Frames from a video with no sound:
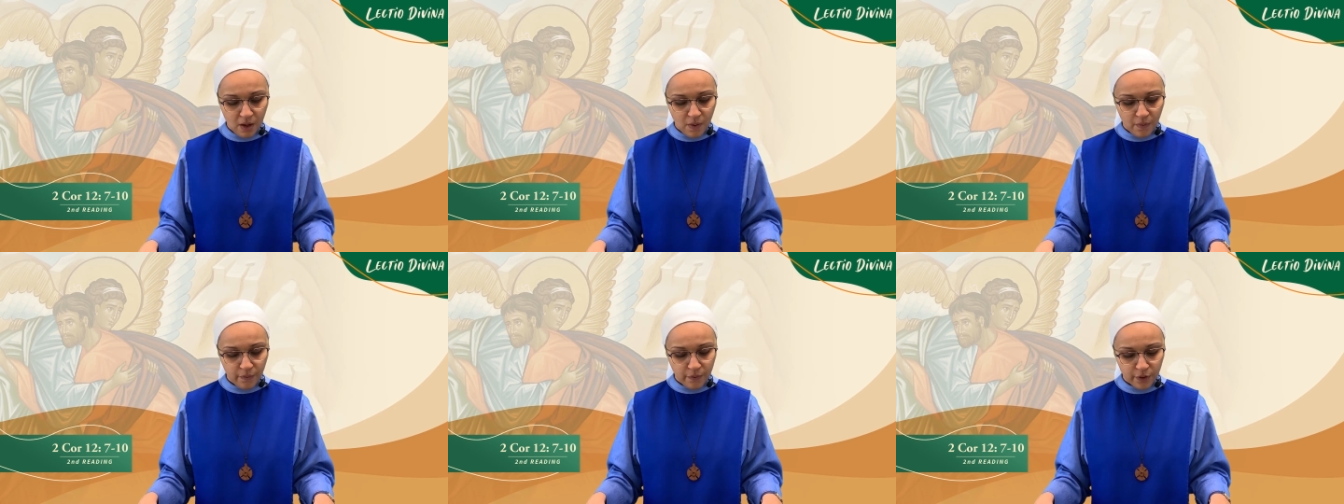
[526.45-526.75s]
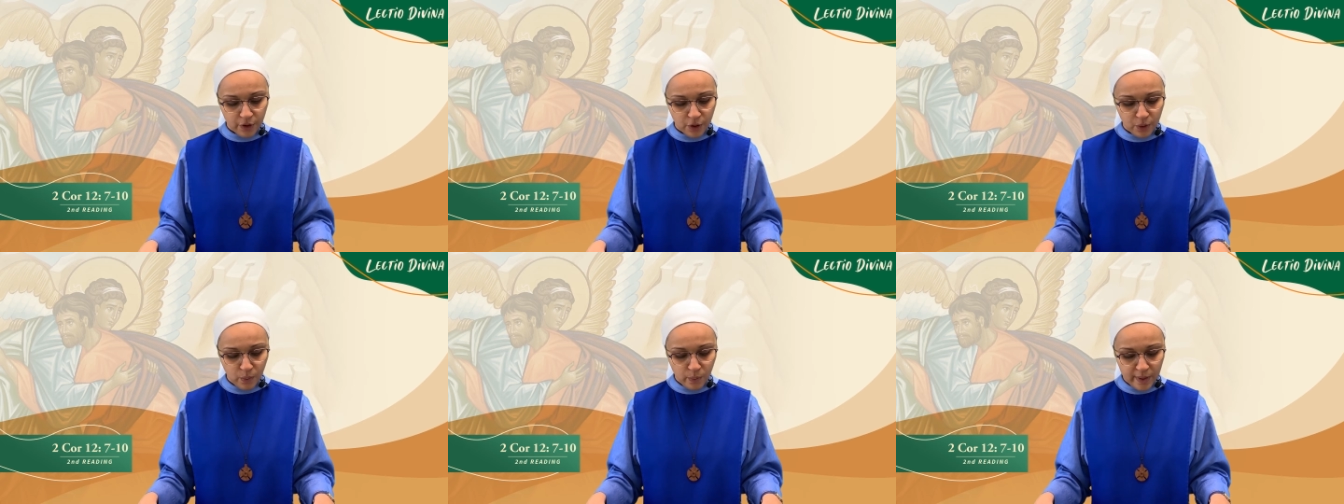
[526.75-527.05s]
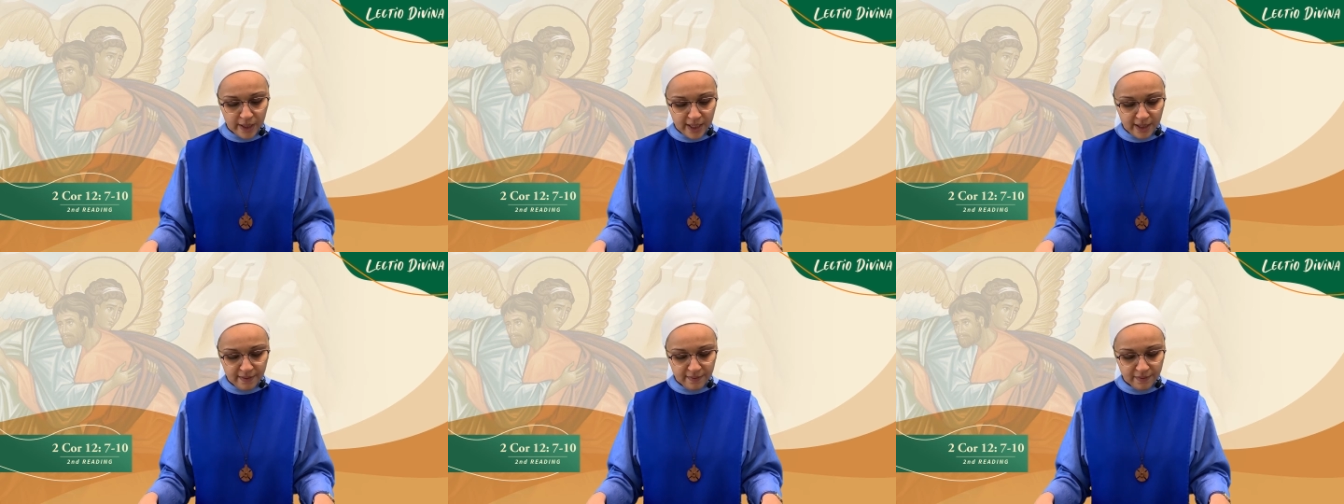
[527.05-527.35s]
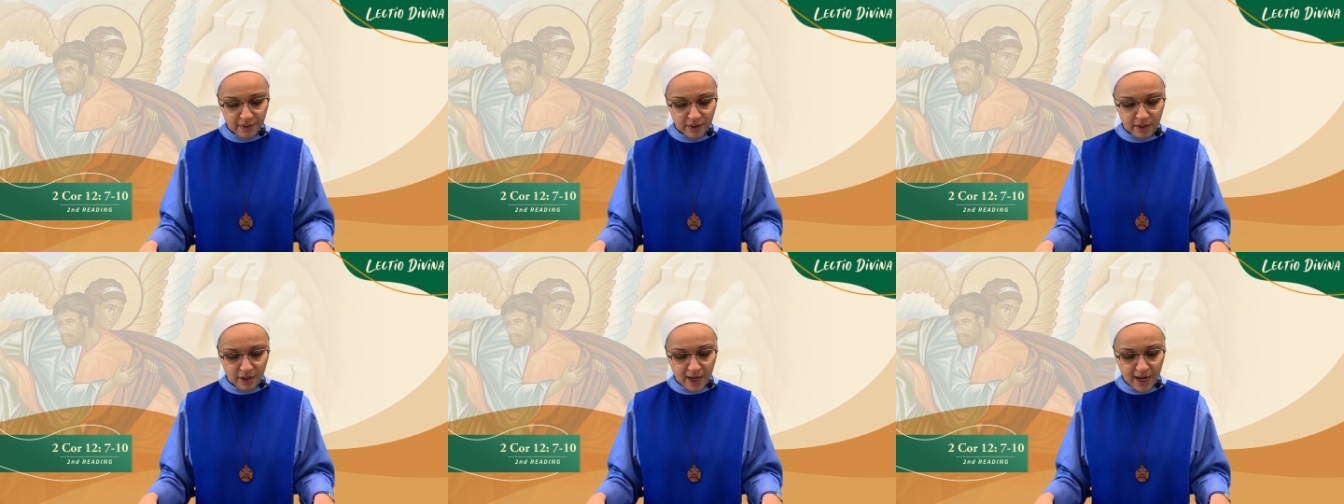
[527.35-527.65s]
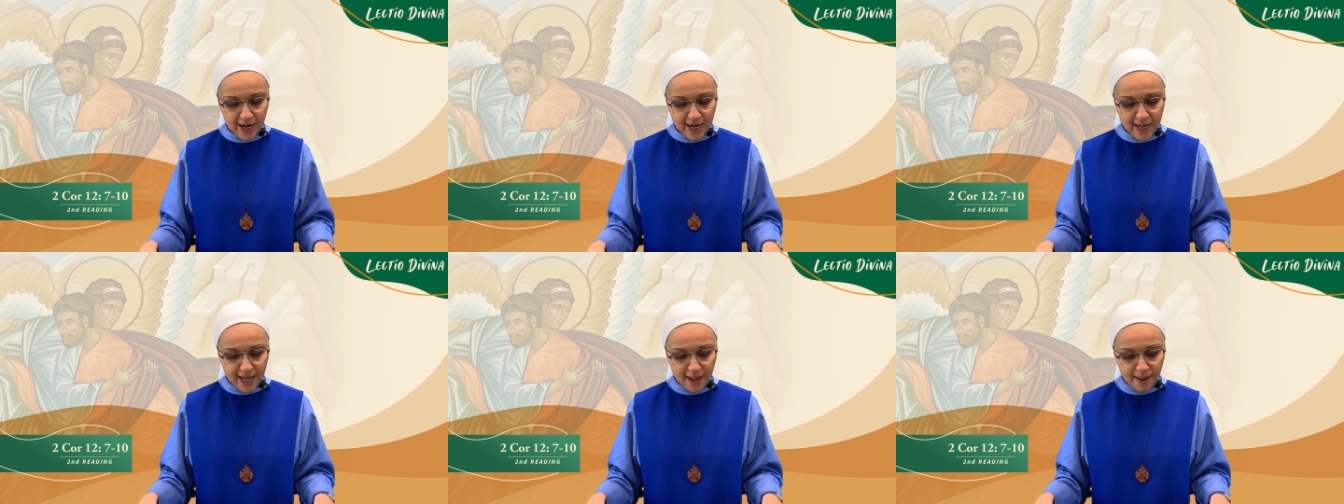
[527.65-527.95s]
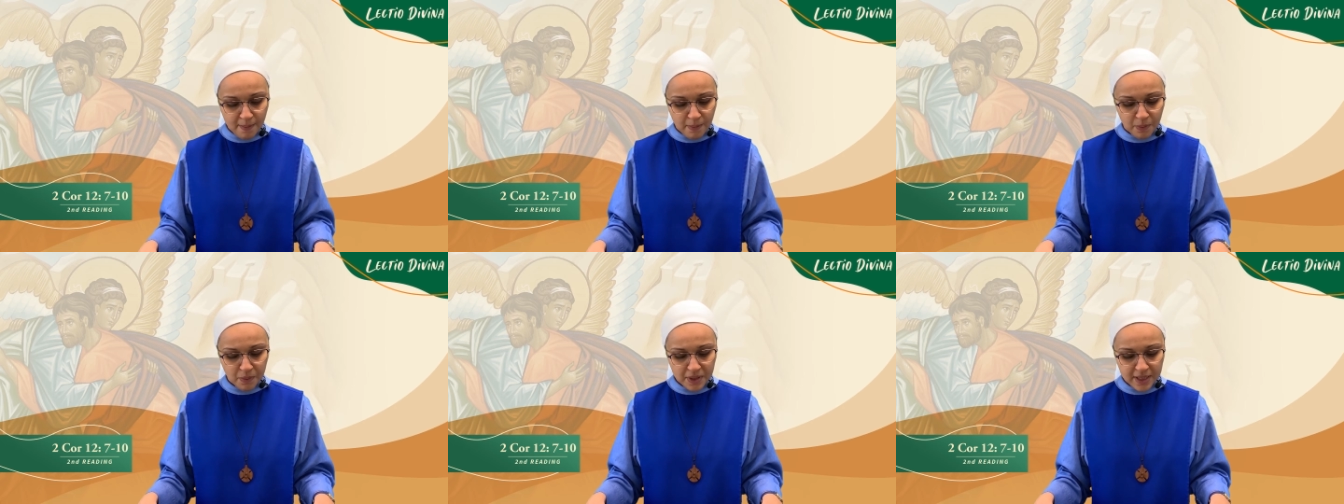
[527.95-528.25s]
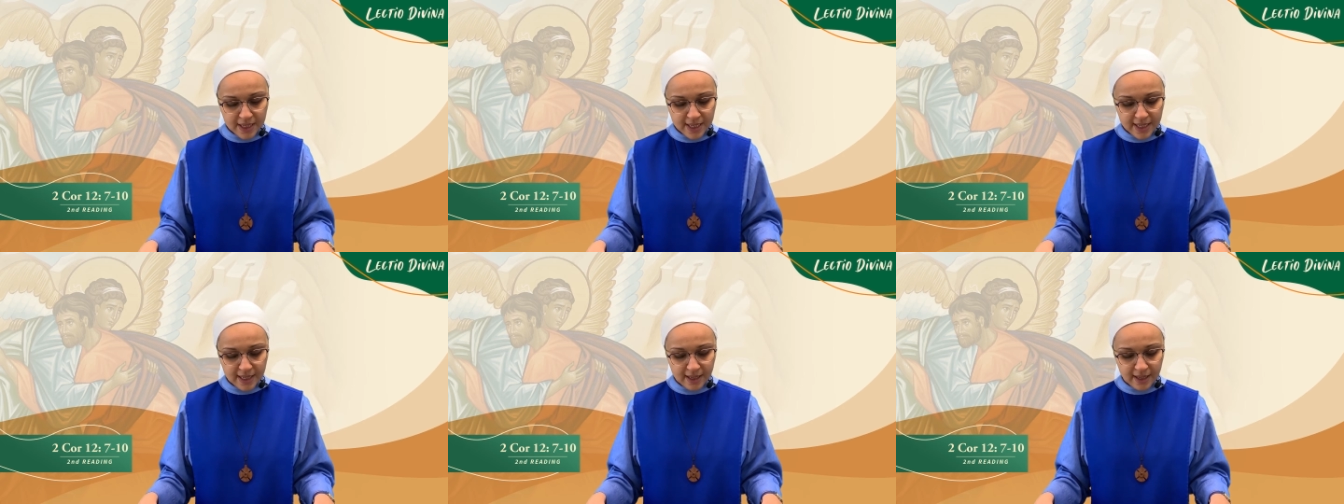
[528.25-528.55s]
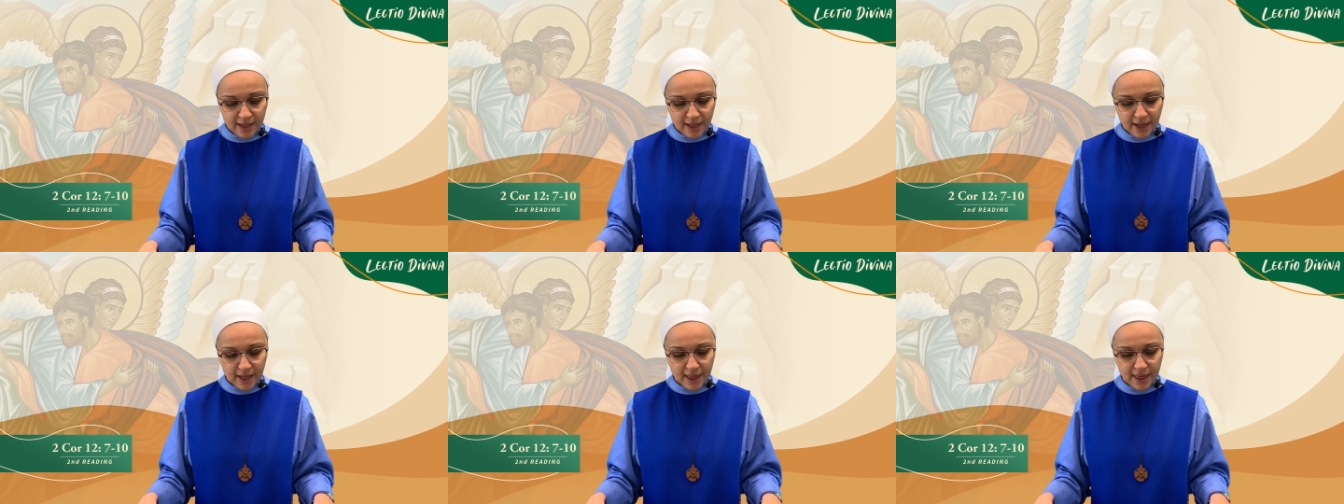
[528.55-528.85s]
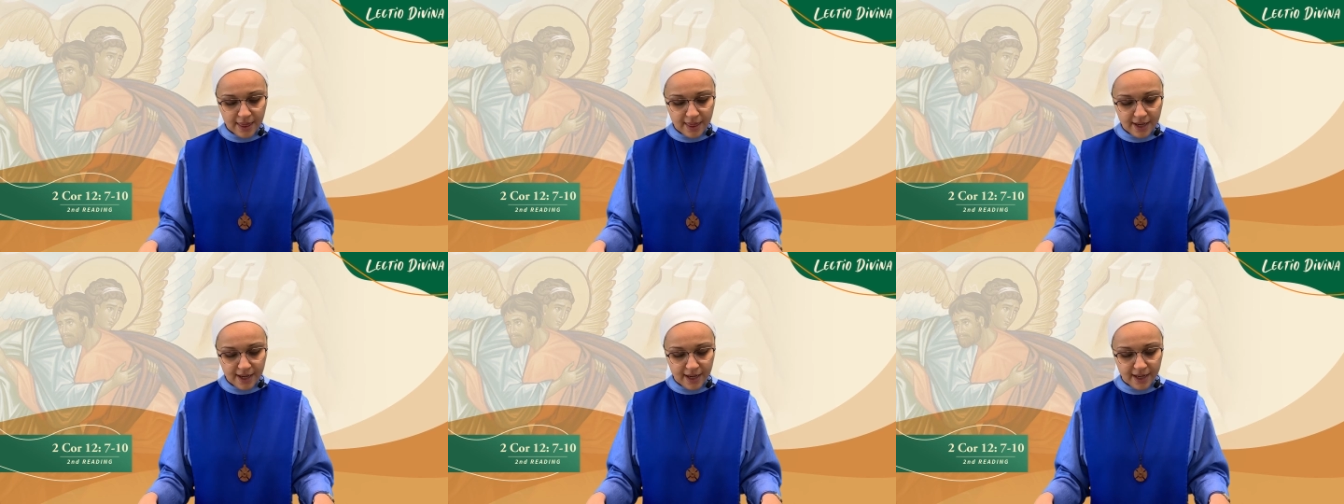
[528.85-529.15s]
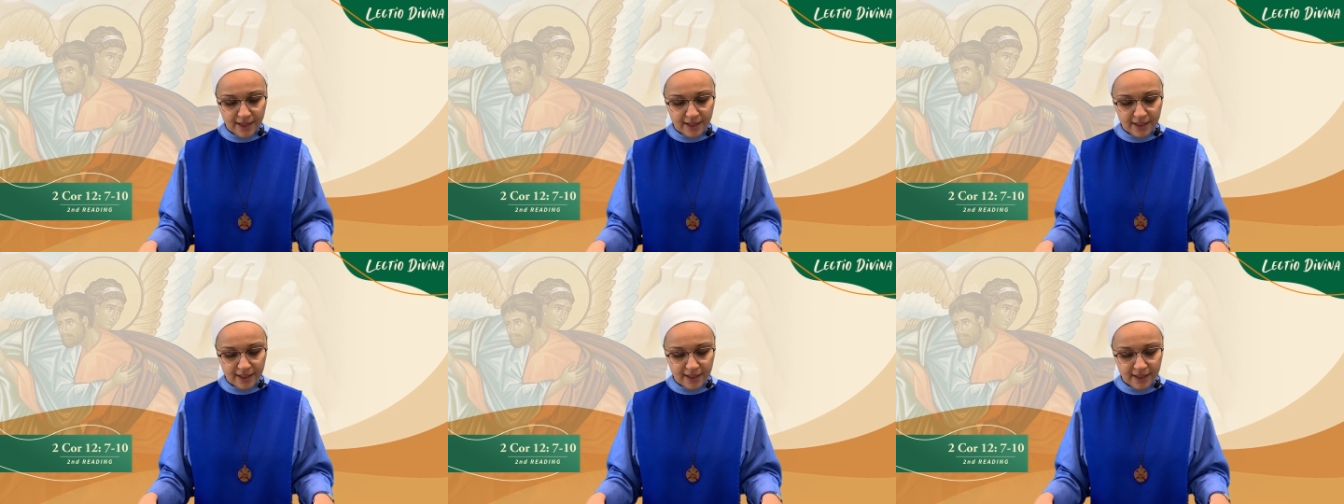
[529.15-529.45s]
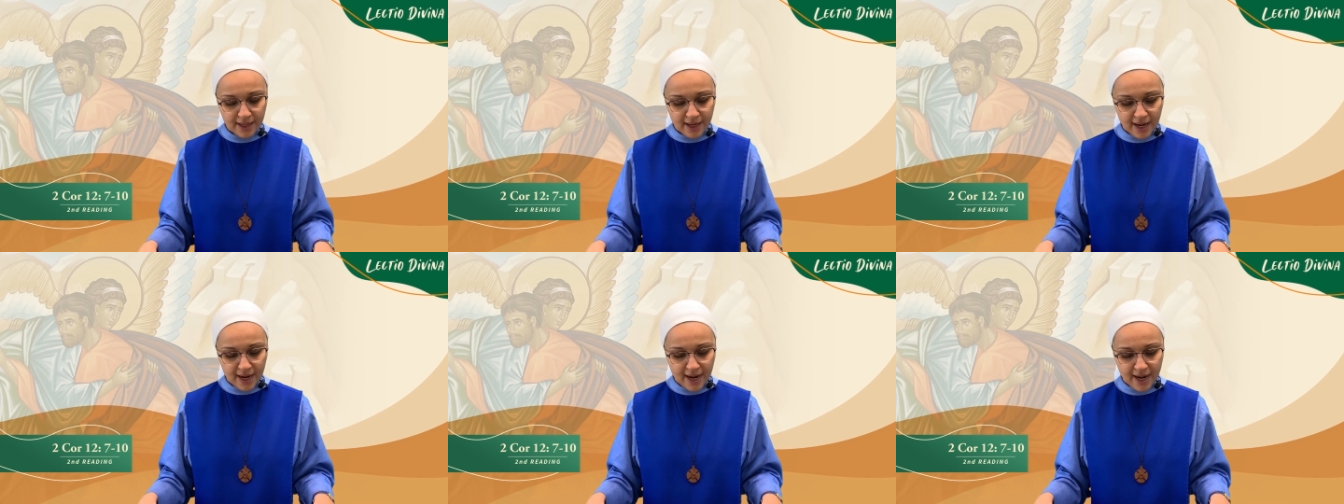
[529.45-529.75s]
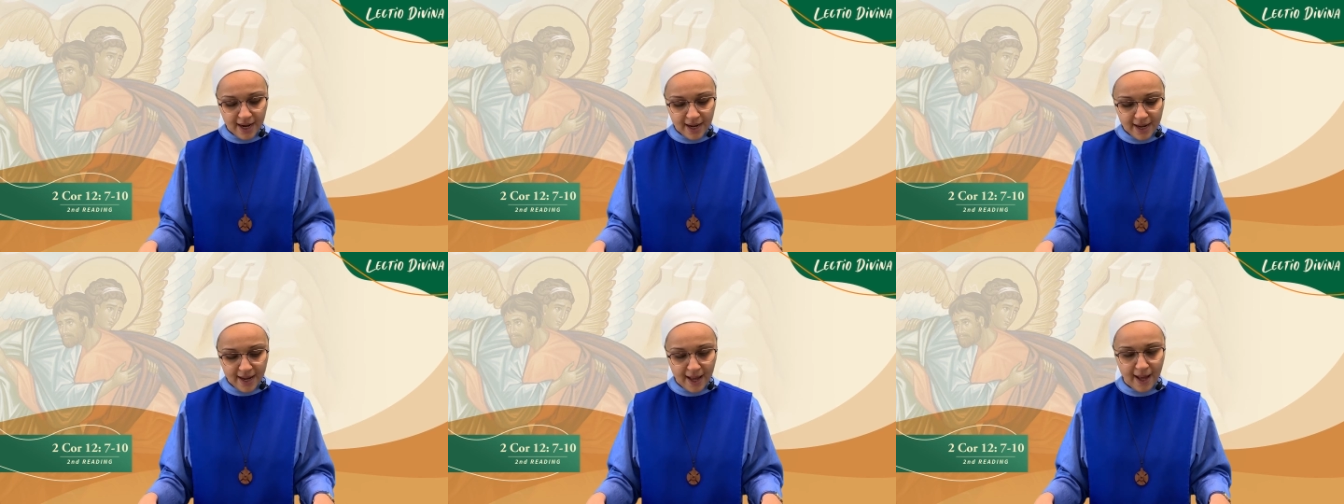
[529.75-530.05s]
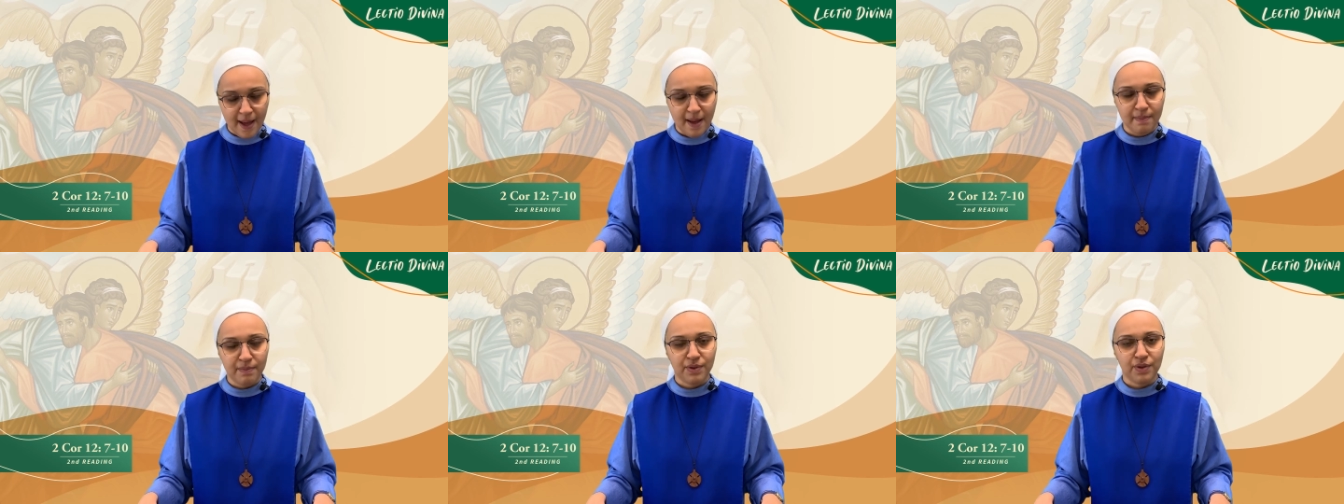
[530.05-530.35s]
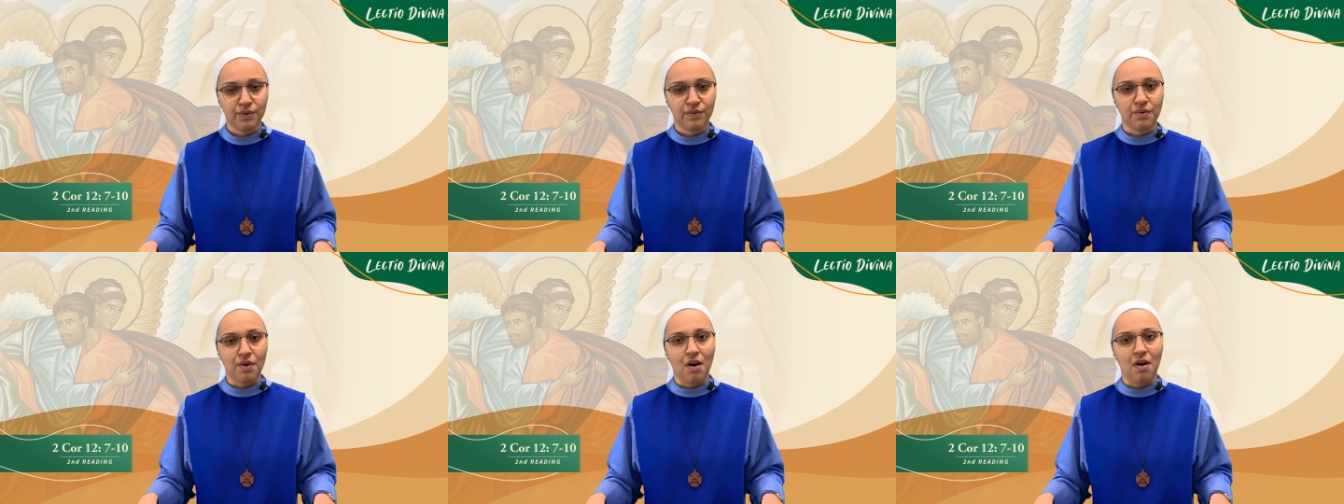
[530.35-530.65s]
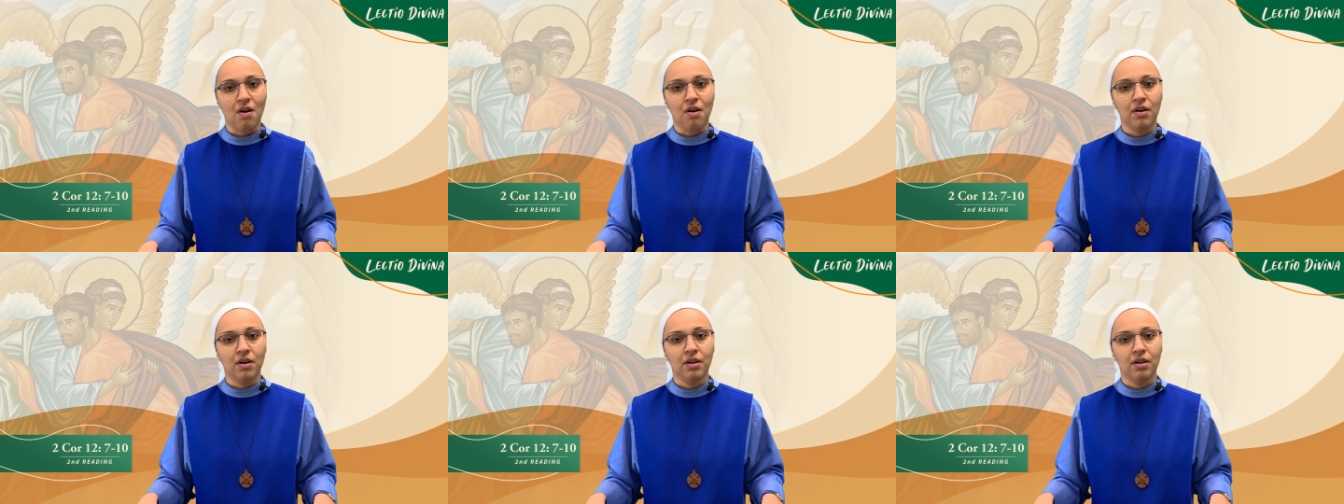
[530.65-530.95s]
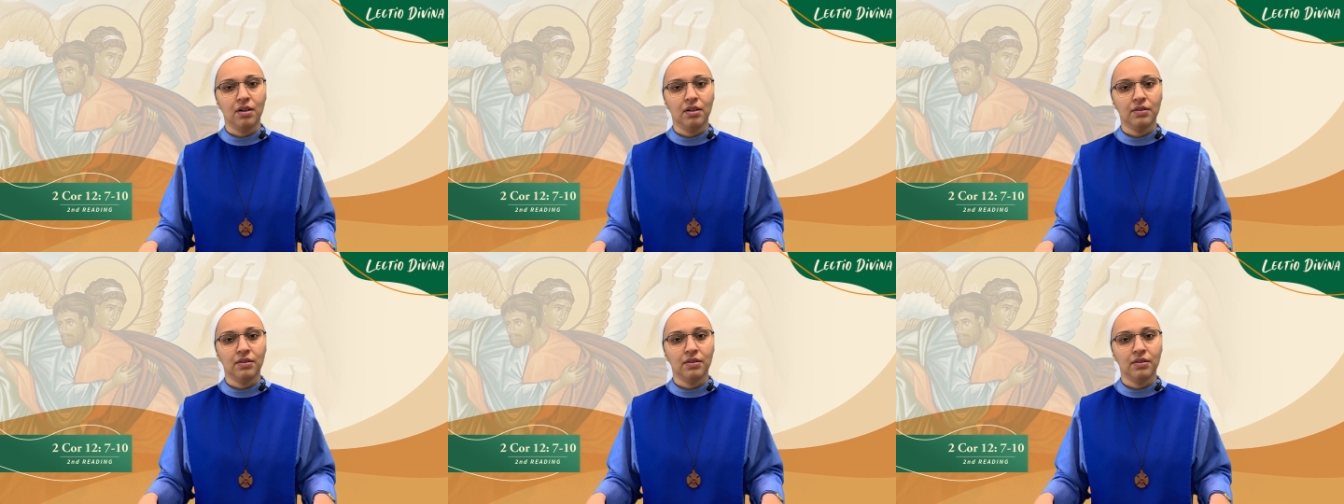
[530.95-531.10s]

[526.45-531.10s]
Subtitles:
For whenever I am weak, then I am strong.